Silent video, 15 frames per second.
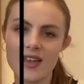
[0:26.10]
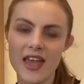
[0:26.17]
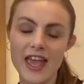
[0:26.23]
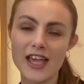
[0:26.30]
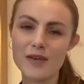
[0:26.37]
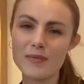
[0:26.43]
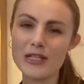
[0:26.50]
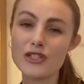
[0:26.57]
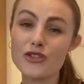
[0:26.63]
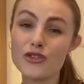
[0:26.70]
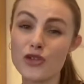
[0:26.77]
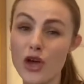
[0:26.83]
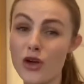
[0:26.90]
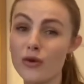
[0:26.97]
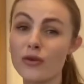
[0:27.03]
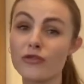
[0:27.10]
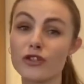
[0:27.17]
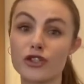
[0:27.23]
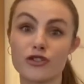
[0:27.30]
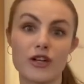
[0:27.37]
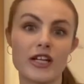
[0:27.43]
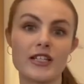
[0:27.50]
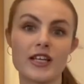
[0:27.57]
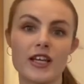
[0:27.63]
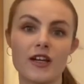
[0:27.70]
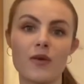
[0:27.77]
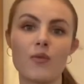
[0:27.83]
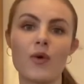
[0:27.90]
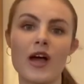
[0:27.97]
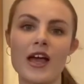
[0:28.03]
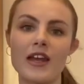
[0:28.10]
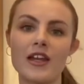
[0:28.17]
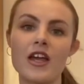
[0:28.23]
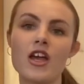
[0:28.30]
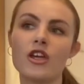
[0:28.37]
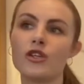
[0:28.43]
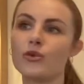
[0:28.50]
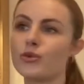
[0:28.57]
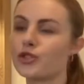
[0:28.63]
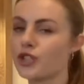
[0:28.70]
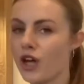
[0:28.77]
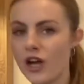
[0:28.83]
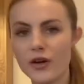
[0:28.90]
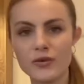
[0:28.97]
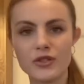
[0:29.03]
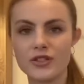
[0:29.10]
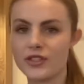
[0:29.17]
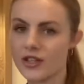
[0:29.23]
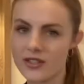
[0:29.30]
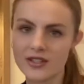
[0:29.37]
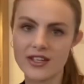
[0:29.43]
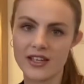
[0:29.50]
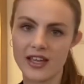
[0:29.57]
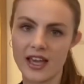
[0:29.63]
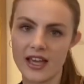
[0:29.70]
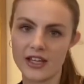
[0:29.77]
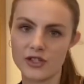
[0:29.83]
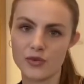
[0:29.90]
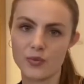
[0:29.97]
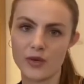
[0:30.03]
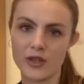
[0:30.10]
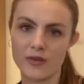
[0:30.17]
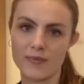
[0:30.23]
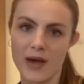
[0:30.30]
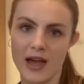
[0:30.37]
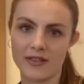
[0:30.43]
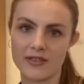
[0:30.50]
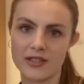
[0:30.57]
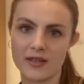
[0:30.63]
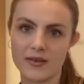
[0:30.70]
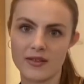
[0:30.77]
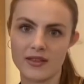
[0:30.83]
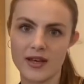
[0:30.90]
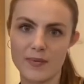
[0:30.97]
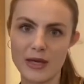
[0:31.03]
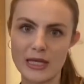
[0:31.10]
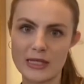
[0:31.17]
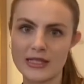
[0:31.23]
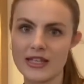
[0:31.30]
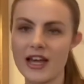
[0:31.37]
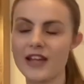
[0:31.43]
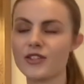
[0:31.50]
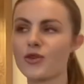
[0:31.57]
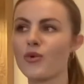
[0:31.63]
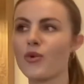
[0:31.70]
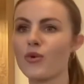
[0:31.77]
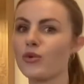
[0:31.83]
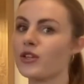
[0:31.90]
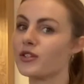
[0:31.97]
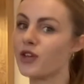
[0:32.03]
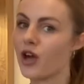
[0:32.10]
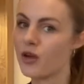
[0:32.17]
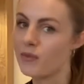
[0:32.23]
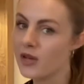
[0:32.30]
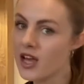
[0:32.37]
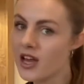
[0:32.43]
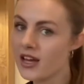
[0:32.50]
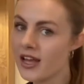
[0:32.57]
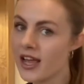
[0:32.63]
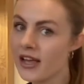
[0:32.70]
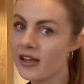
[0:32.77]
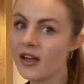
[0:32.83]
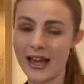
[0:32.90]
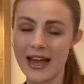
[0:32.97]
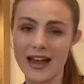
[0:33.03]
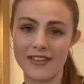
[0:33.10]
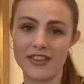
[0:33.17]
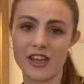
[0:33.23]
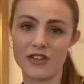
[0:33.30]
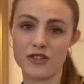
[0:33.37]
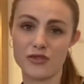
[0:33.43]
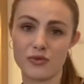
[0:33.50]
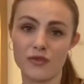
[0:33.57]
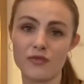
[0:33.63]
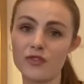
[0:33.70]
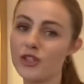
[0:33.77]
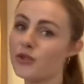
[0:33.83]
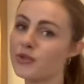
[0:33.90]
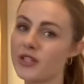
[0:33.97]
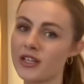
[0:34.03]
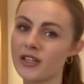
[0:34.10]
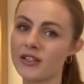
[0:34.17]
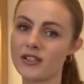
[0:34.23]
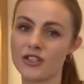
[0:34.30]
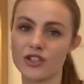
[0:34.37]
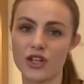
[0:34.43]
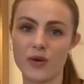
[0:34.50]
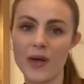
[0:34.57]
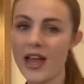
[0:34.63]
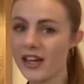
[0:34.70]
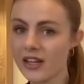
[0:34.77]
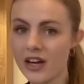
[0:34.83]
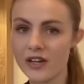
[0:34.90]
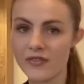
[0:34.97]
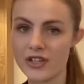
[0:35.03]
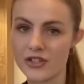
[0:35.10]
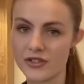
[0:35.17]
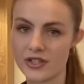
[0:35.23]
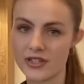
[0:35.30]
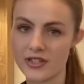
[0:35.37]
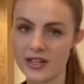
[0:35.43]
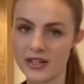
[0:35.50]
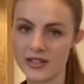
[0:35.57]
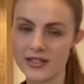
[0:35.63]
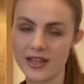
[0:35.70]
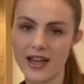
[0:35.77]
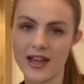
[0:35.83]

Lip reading: It can be so frustrating when your child doesn't engage with maths. They're being set all this home learning and they're just refusing to show any kind of interest in it.